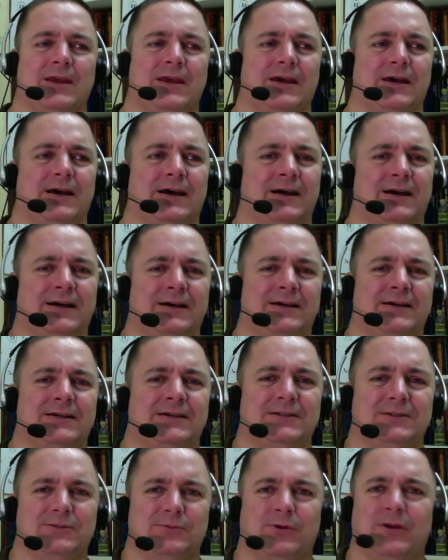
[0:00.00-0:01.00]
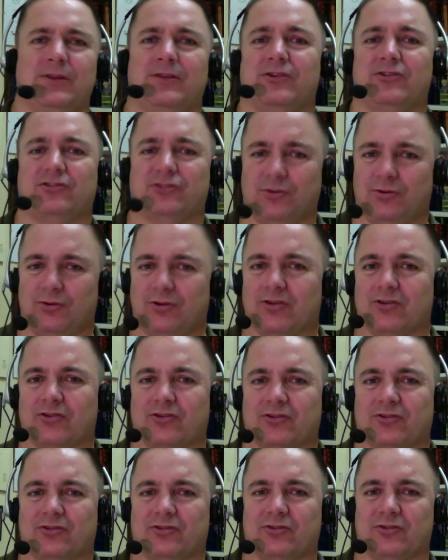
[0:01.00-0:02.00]
when the
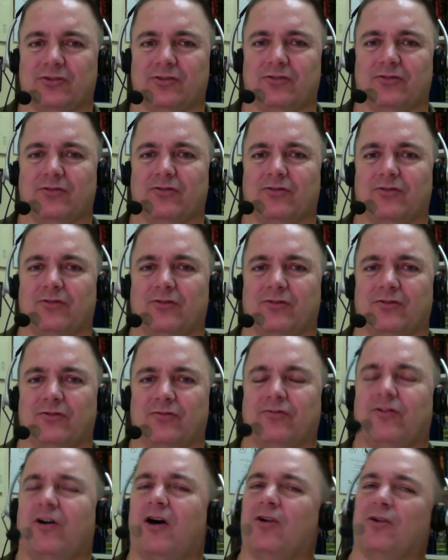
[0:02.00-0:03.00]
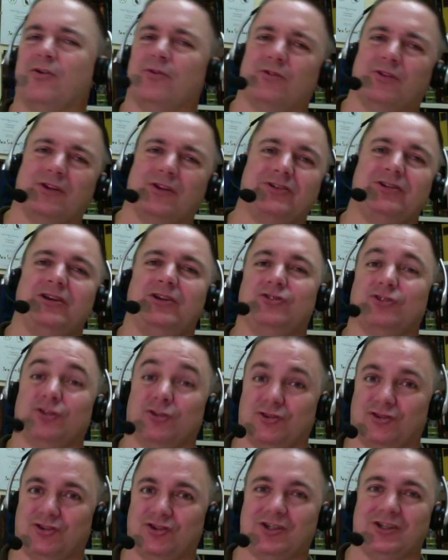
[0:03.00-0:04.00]
students follow the
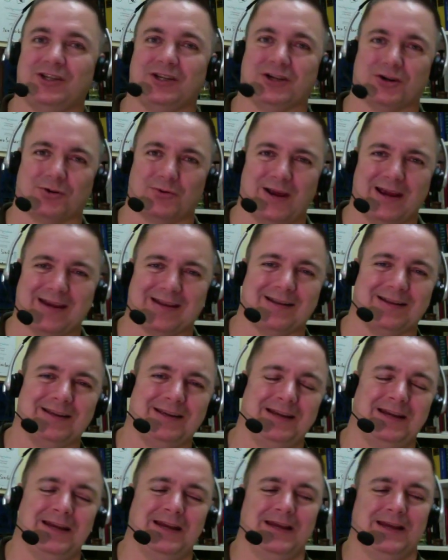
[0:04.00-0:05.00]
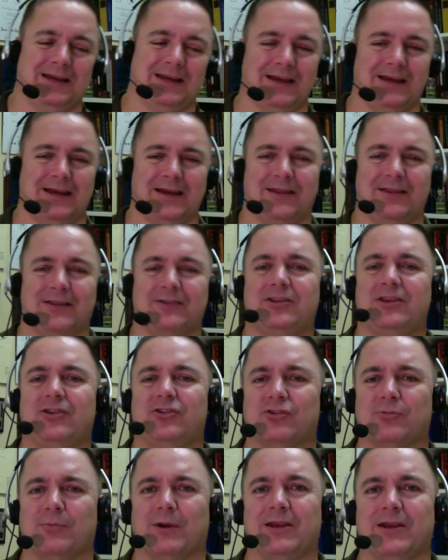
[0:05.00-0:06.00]
teacher's chi correctly, the
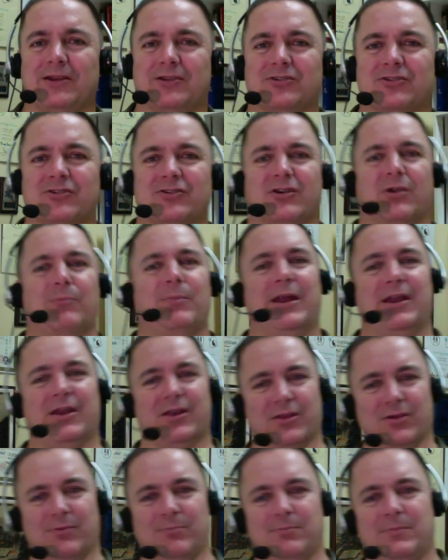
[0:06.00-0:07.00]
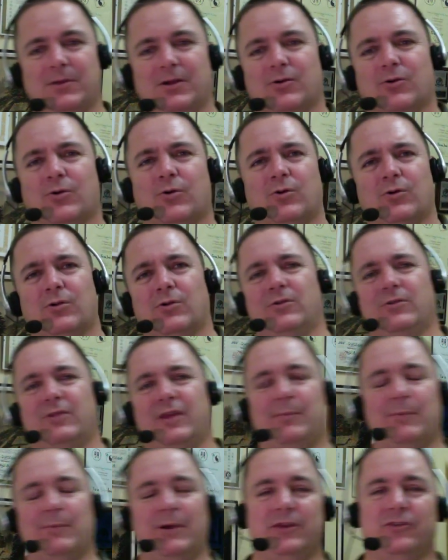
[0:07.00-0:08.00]
teacher might commend them, or
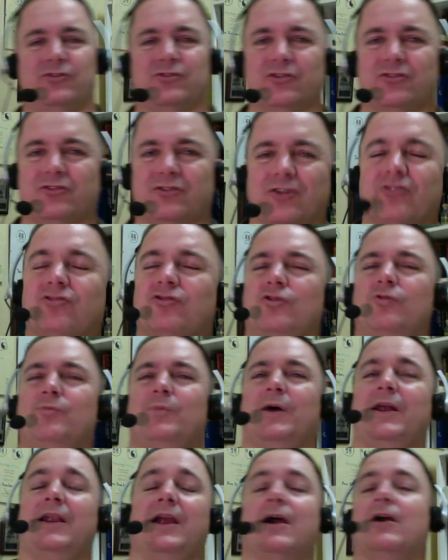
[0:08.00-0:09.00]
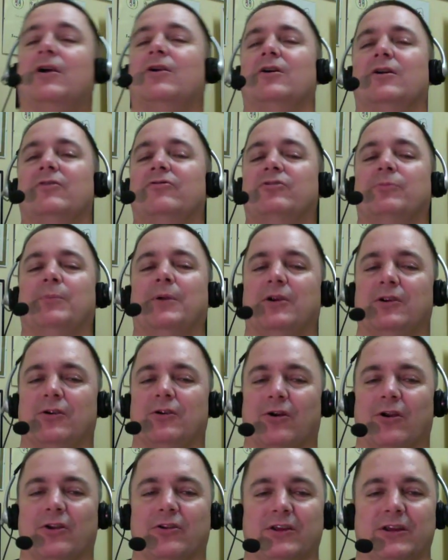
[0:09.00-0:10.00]
they might just assume an air of
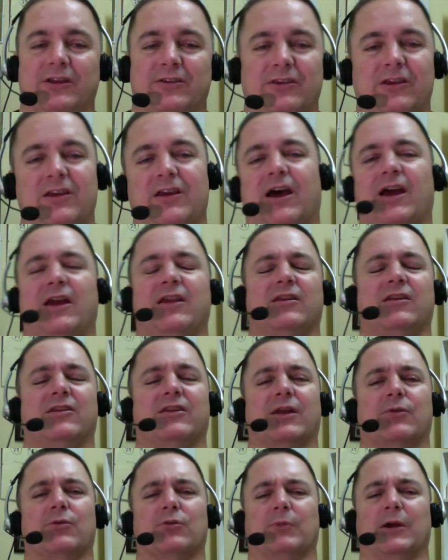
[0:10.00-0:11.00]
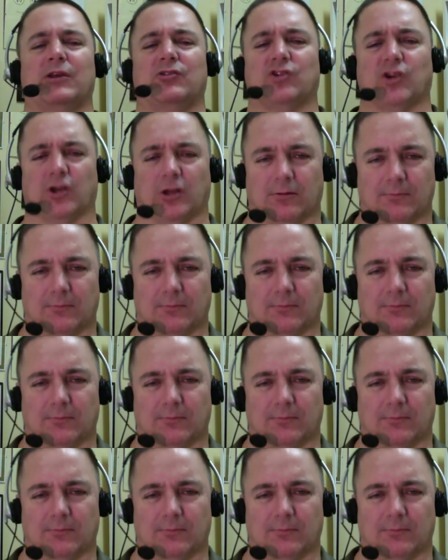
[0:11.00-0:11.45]
superiority. See, I did that with my chi.